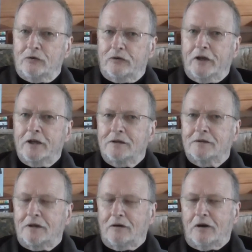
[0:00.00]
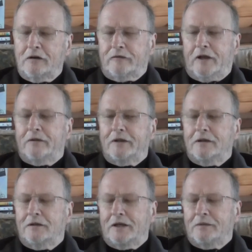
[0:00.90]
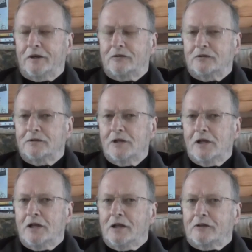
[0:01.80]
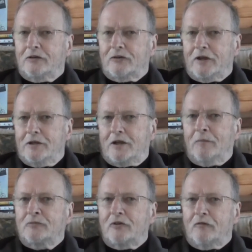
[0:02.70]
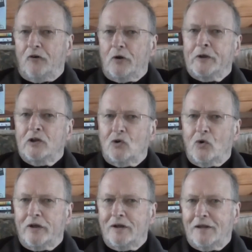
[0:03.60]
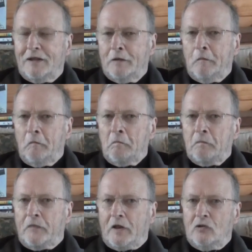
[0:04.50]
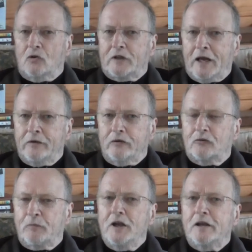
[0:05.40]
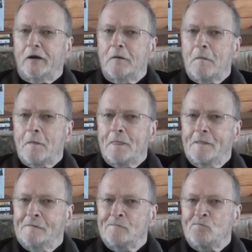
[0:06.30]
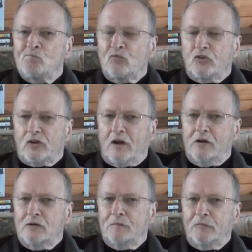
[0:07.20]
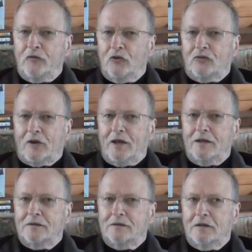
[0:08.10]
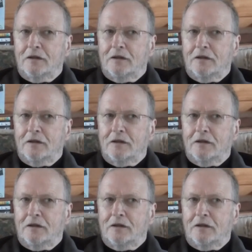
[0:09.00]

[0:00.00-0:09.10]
a good thing, I found anyway, to say you come to the following corner and look down at your speedo. So if you say